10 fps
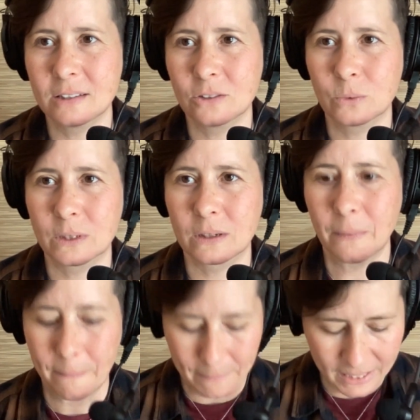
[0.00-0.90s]
This is
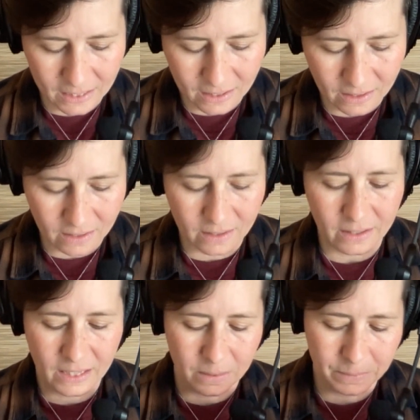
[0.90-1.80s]
where
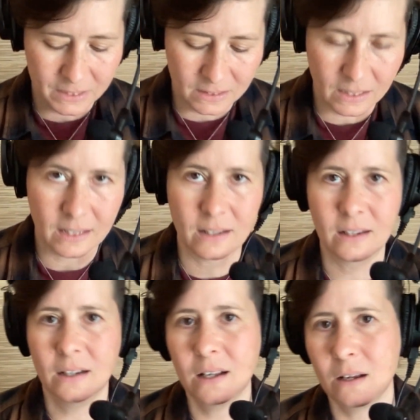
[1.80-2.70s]
mica and
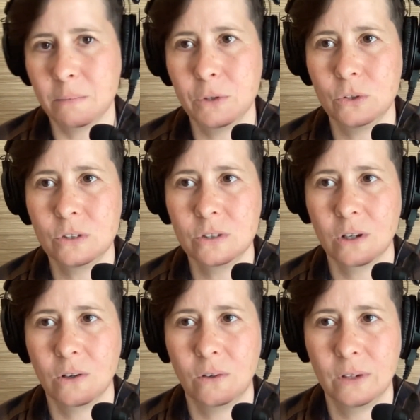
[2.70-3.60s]
obsidian and
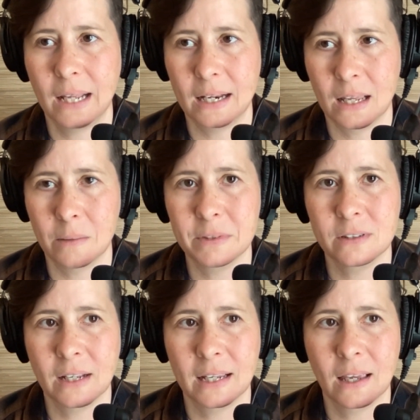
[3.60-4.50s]
moonstone and
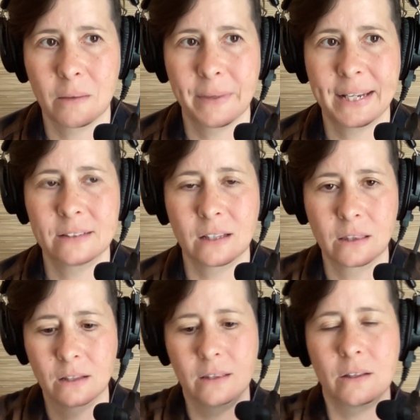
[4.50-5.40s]
amazonite came in. It's
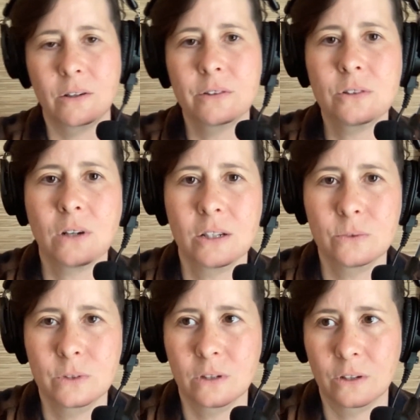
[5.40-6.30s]
like the, the Earth's
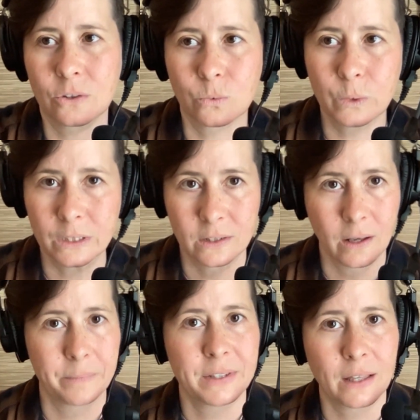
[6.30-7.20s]
crust was starting to really
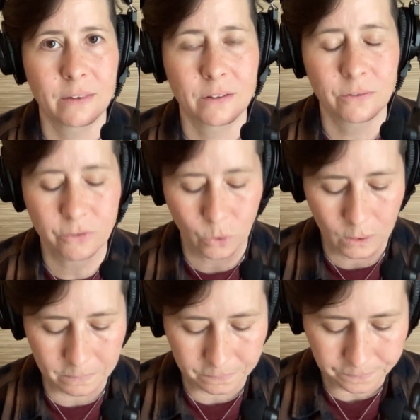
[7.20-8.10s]
come together and
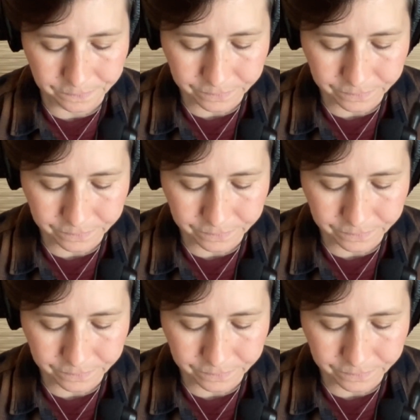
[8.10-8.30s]
form.